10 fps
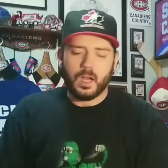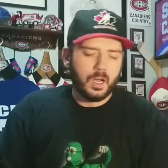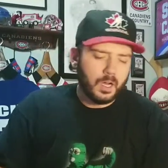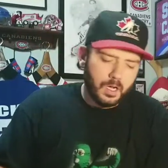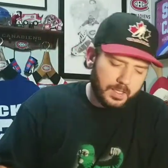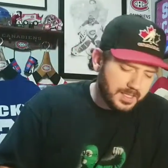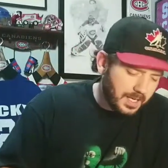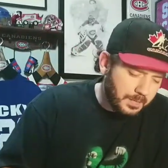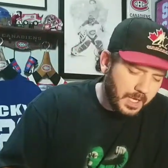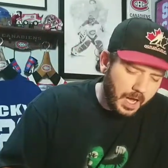Oh, it's
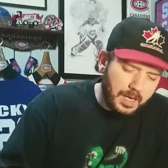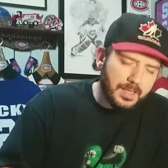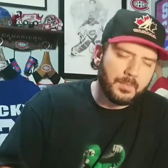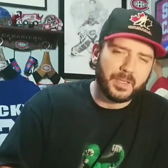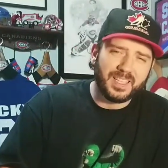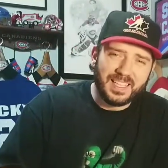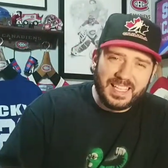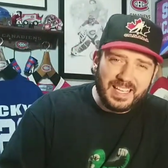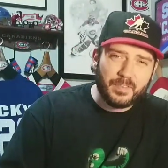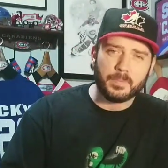going to be
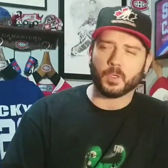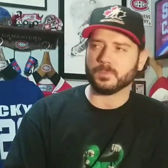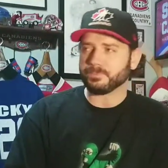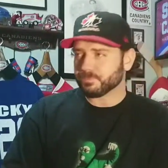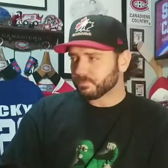unbelievable.